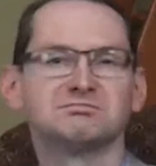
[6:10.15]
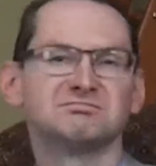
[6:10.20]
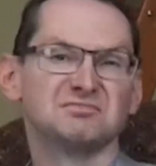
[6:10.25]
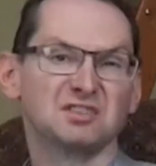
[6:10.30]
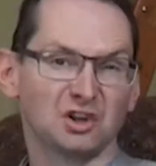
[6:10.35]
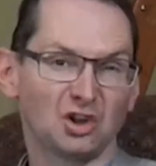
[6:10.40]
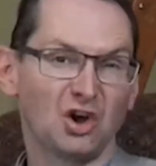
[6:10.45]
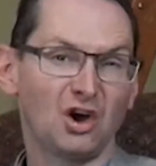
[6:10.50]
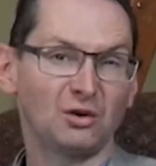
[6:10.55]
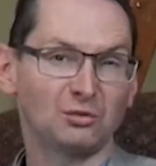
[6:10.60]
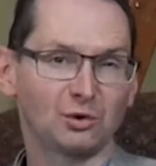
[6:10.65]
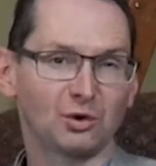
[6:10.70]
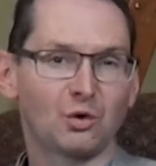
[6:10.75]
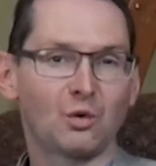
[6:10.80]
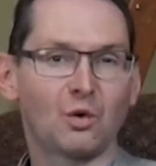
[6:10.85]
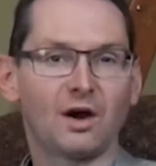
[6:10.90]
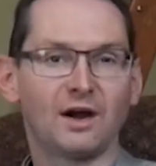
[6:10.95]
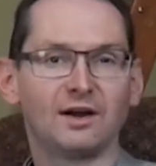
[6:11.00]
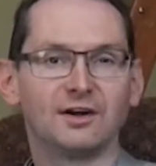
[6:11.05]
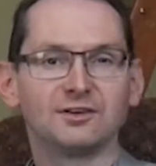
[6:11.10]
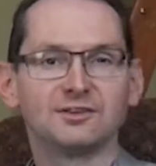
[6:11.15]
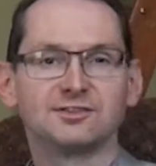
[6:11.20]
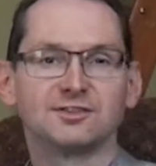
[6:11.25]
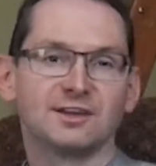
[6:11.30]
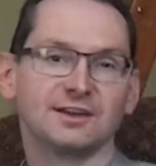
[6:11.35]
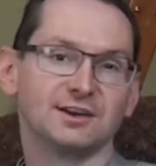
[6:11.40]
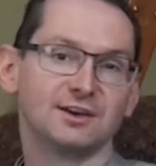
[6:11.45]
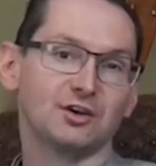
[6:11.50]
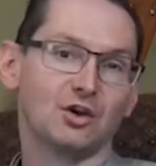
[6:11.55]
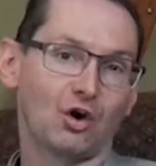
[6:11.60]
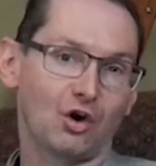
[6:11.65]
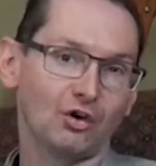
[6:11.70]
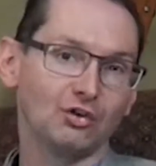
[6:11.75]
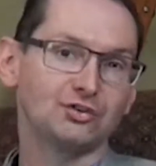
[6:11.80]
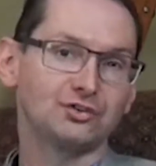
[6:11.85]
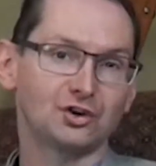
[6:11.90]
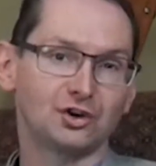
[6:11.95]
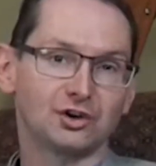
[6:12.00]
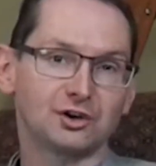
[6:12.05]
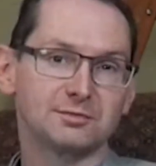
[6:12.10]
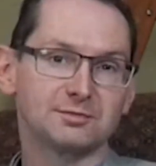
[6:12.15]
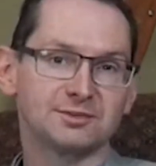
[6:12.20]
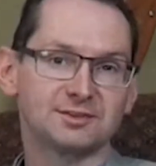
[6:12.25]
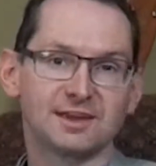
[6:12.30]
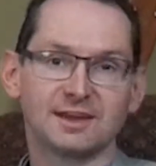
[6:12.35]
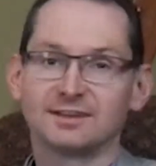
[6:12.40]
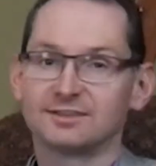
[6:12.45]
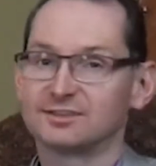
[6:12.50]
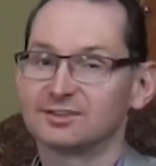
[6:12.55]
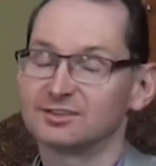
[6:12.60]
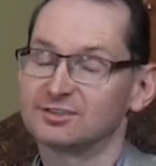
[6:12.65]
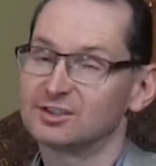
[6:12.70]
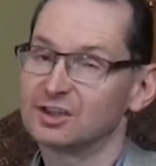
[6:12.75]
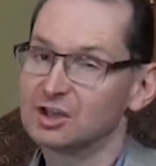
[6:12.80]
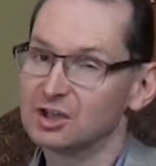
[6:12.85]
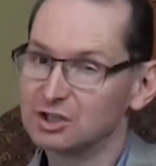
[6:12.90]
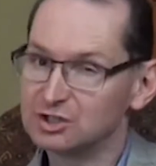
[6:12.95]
the law requires that in all circumstances,